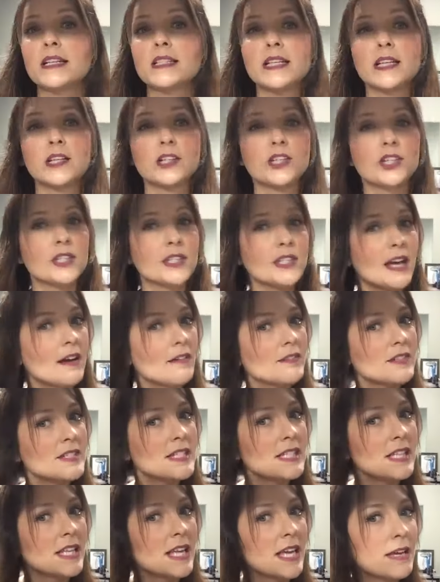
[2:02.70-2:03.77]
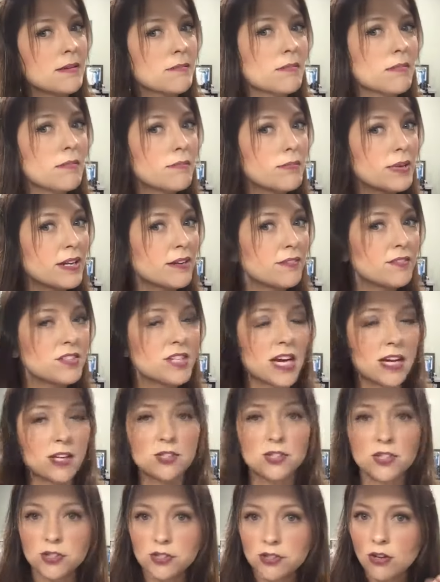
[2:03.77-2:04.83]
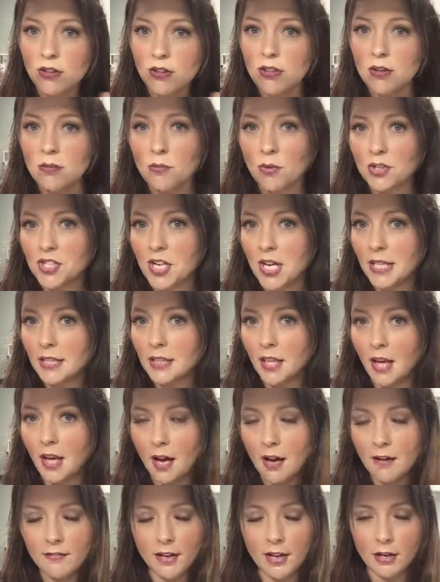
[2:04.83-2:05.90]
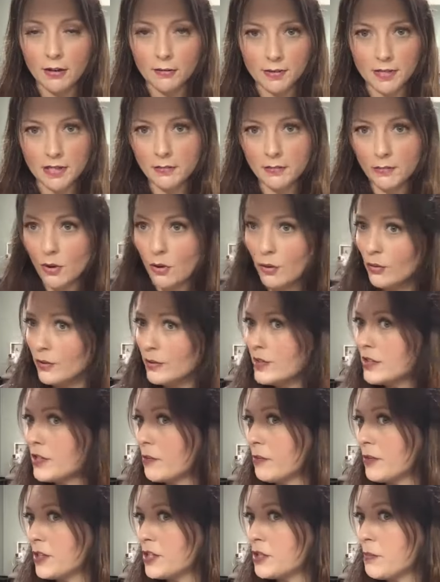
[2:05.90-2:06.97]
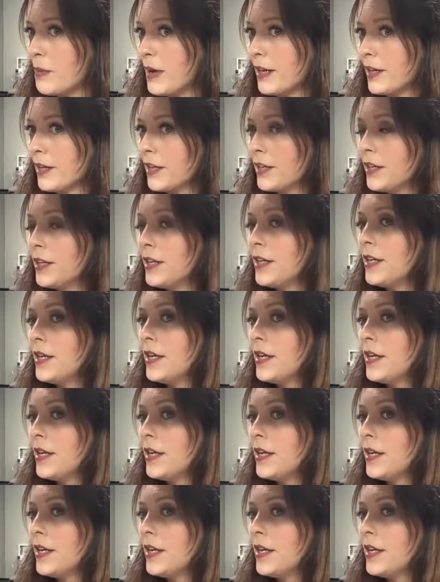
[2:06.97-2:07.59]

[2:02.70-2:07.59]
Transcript: extensions have a slight bit of texture to them, which I love. It helps them hold so much better.